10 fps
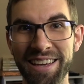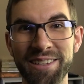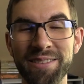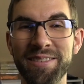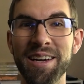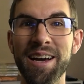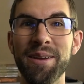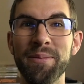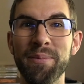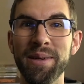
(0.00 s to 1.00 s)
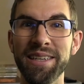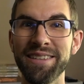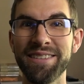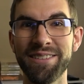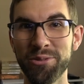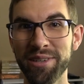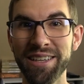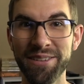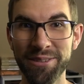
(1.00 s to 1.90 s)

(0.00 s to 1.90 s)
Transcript: You've got base strength